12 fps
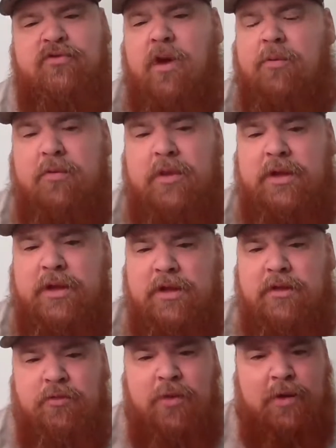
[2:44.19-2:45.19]
dropping Molina
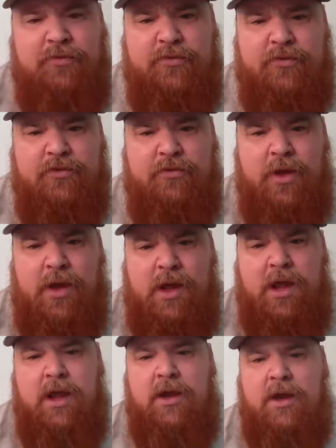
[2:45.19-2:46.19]
in round two
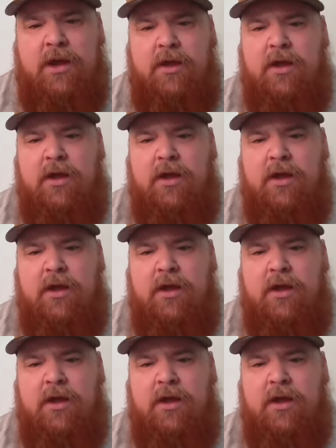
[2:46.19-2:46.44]
and